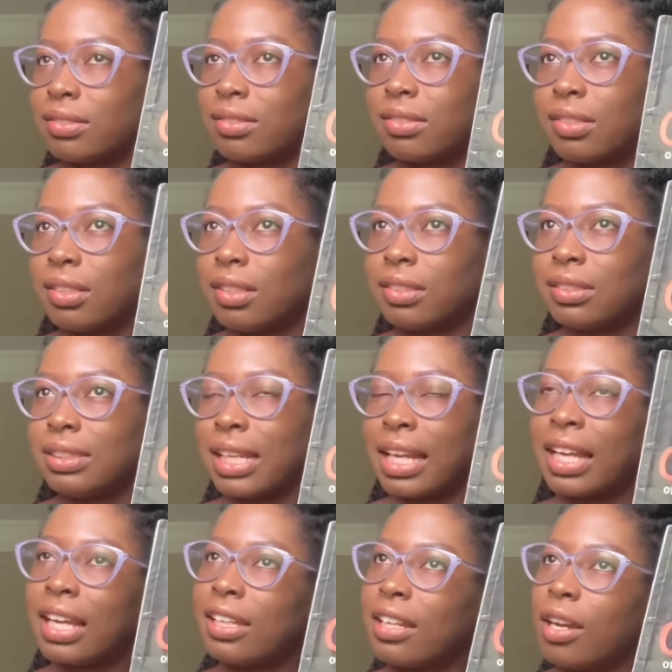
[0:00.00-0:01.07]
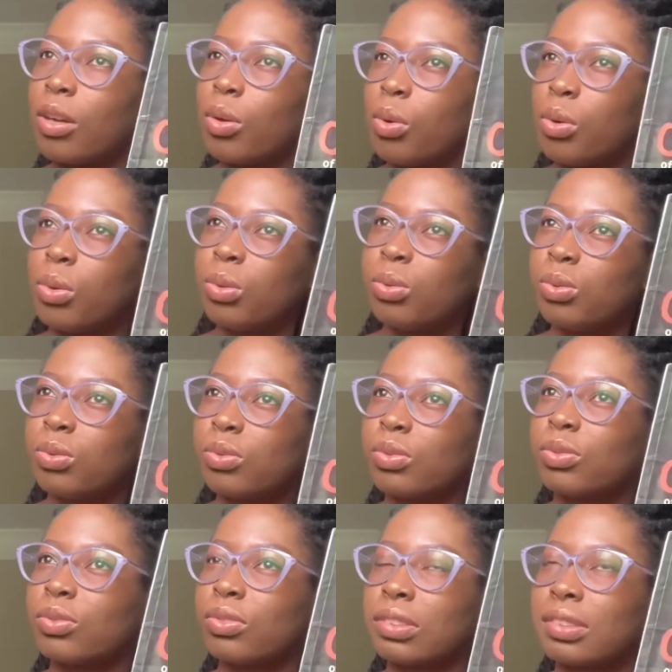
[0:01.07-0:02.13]
a decade ago,
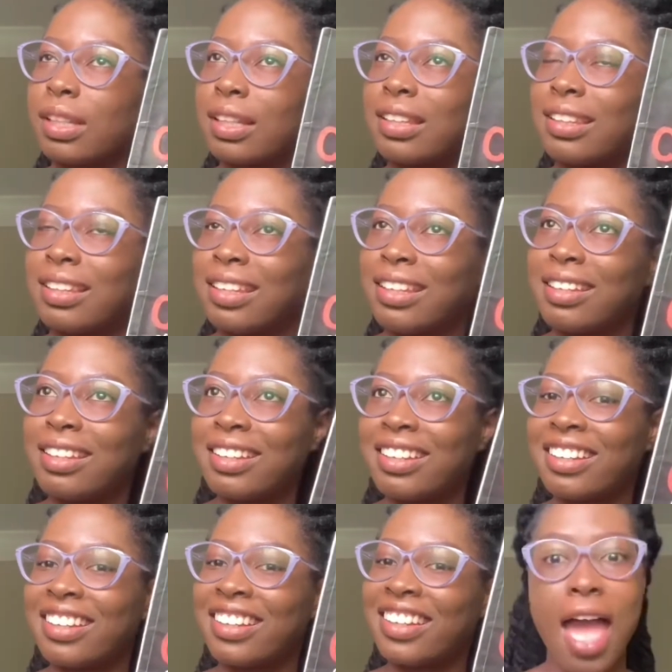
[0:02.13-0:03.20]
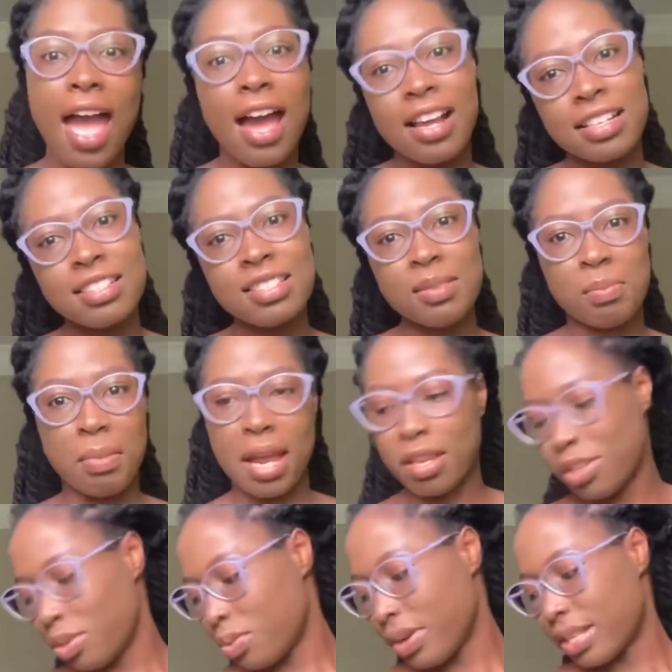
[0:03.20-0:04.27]
I think. And my
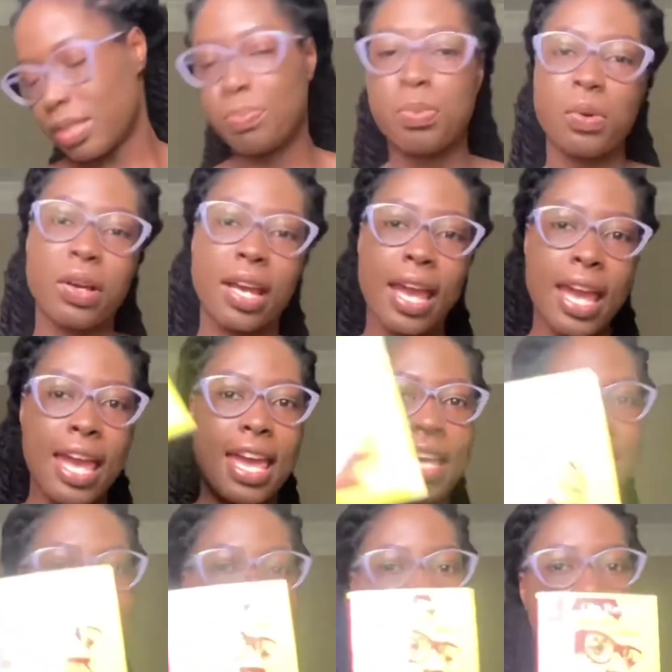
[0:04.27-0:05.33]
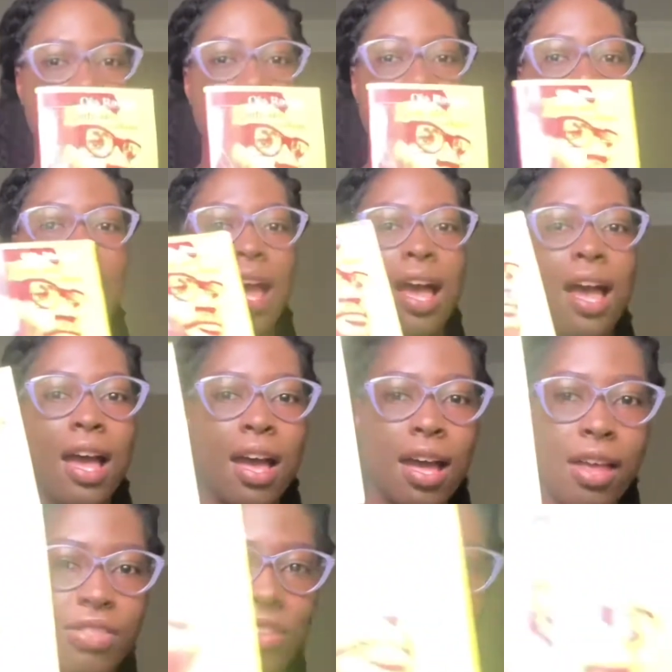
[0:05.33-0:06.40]
newest book is The
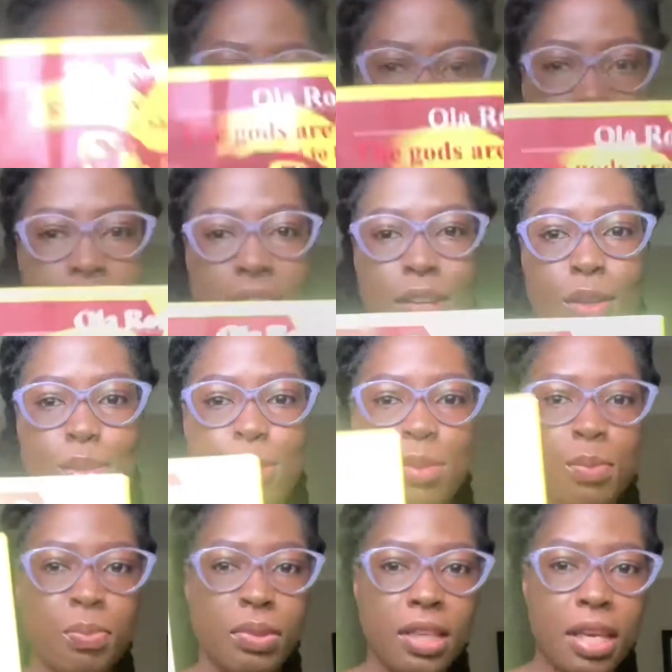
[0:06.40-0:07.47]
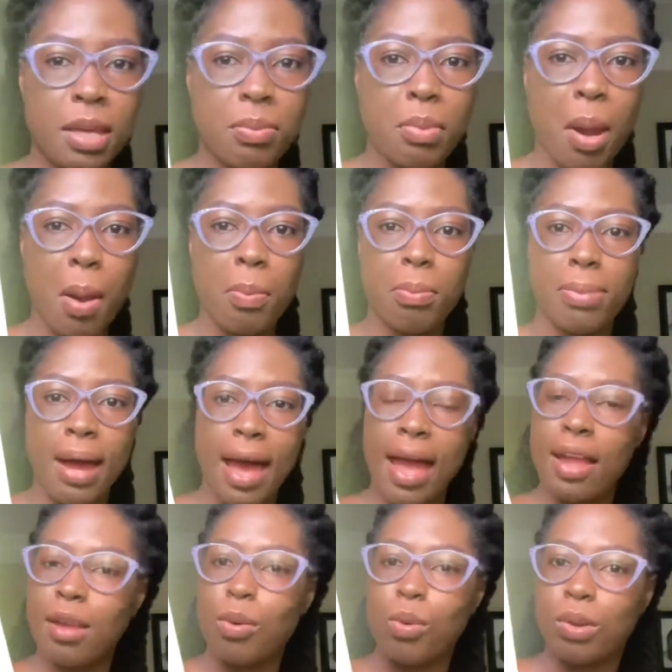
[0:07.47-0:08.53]
Gods Are Not to Blame by
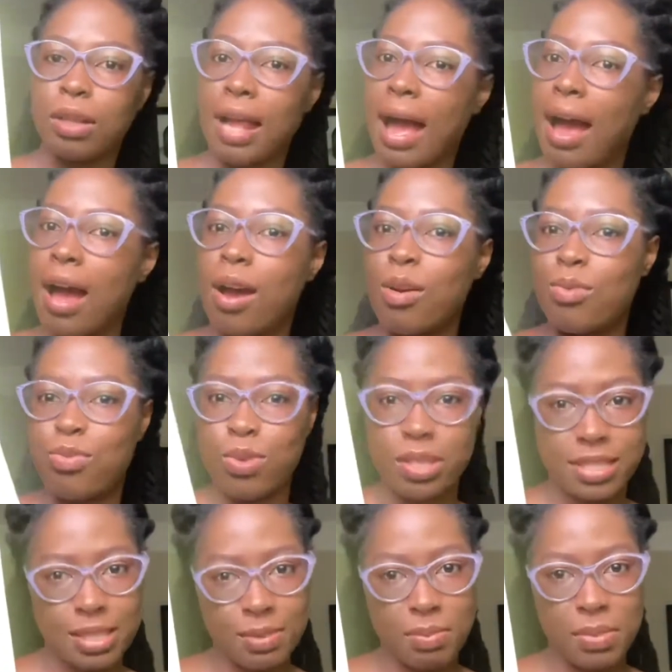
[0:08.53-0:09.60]
Ola Rotimi.